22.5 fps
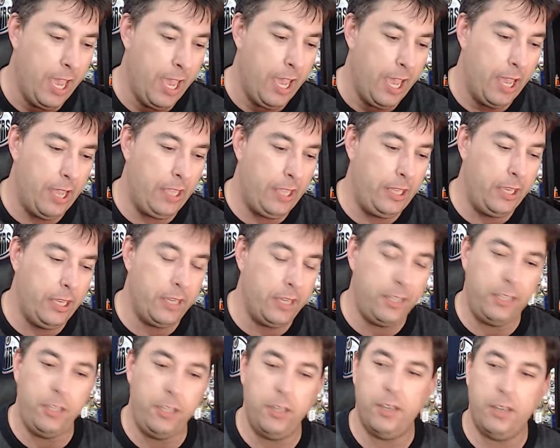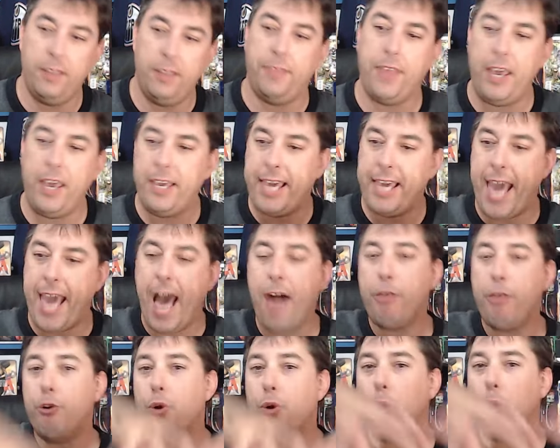You, you, they
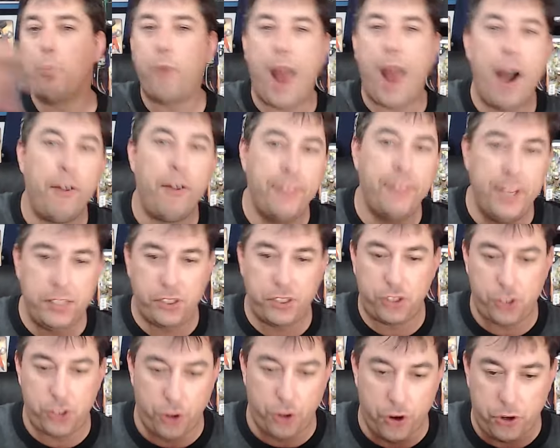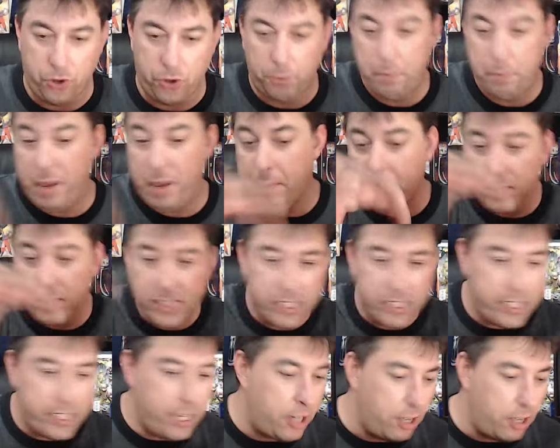gather around this circle. People
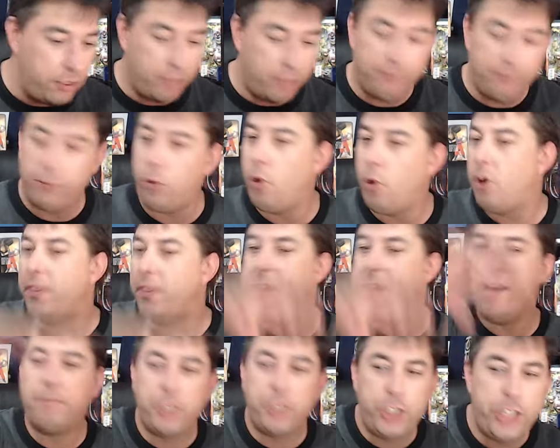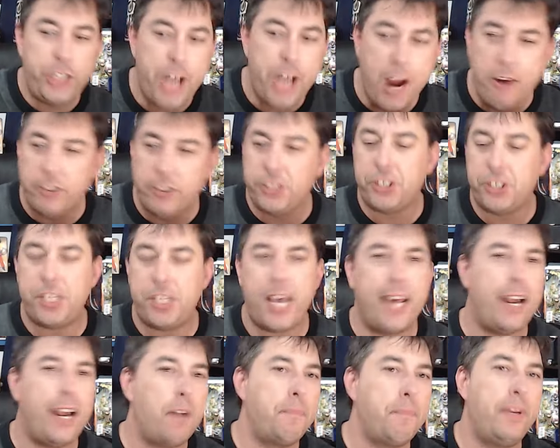sit on the floor. They have chairs
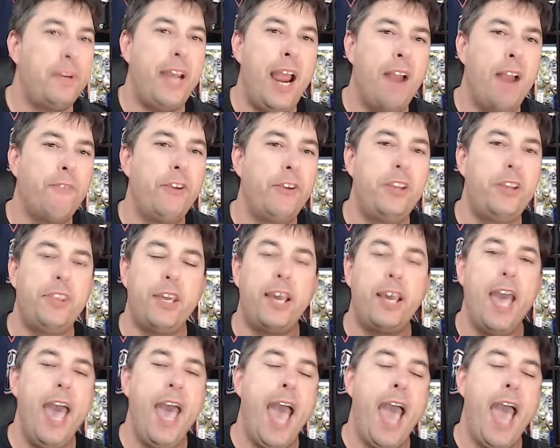set up and everything.